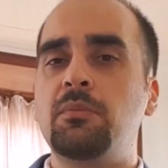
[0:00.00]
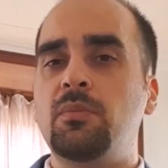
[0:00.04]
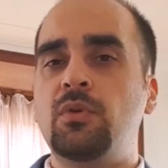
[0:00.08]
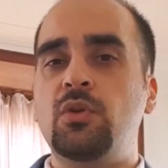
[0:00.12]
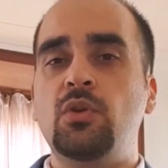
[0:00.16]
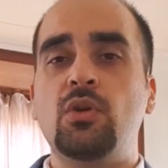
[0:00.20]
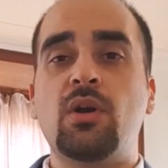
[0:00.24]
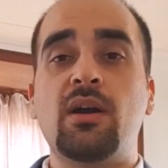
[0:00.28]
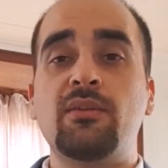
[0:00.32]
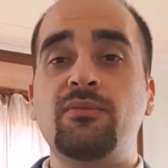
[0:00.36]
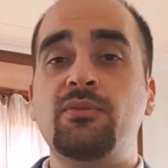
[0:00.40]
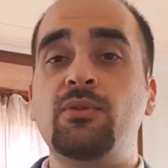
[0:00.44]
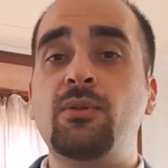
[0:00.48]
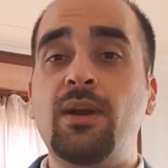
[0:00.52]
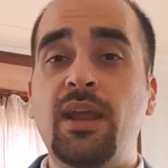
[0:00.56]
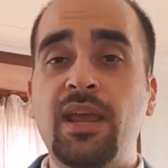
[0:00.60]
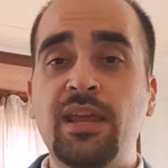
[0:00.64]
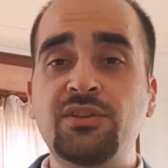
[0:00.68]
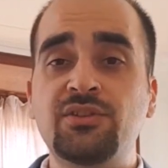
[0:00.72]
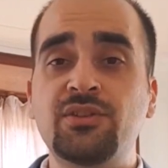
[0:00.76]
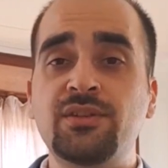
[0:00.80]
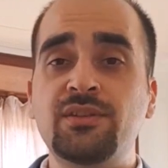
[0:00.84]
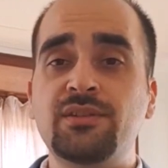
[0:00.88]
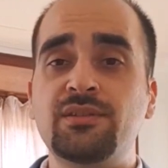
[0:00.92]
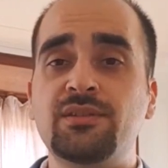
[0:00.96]
You have your
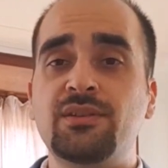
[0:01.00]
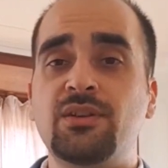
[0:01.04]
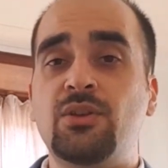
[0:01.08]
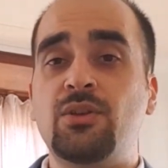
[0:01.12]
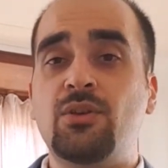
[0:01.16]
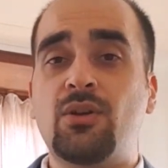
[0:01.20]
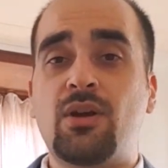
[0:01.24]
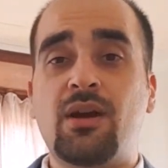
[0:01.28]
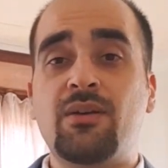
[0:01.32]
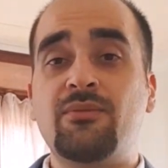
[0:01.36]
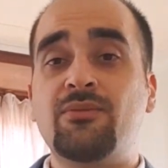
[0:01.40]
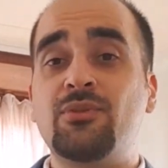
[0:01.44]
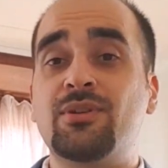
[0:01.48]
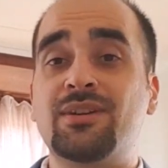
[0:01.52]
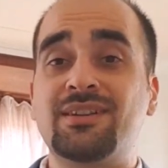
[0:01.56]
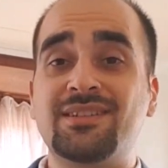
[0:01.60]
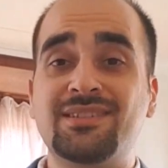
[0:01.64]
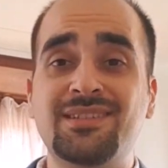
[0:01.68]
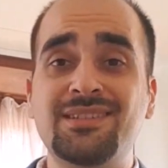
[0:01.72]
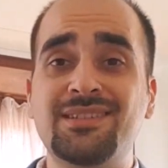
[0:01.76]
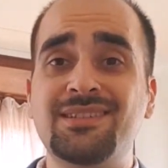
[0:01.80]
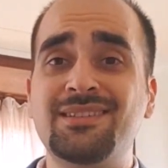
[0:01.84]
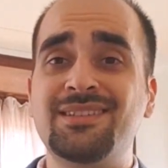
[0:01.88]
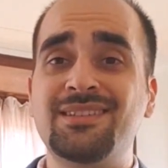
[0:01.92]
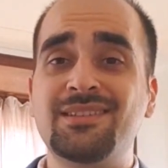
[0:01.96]
agents, you have your
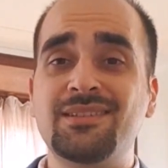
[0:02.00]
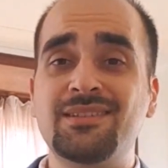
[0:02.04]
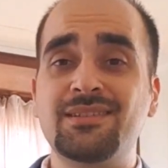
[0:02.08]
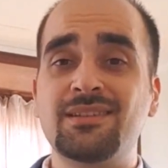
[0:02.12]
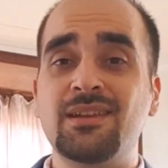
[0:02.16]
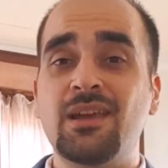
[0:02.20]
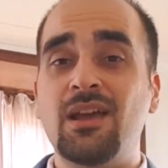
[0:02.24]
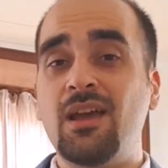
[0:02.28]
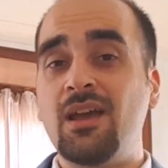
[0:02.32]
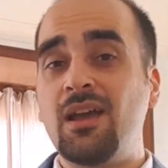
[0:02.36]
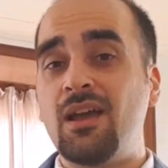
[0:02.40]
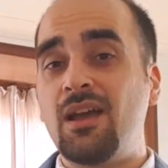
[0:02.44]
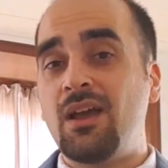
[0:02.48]
assistants,